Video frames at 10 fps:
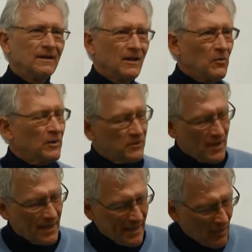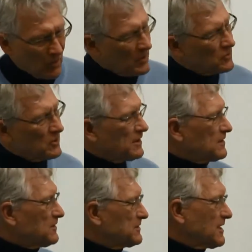you know, when you had that one
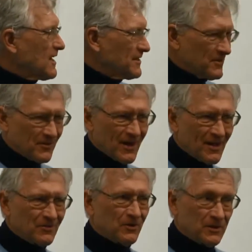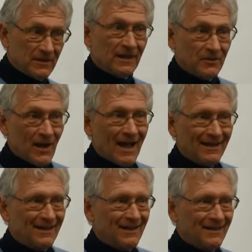critical shot in a round that you
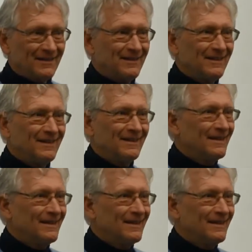had to hit.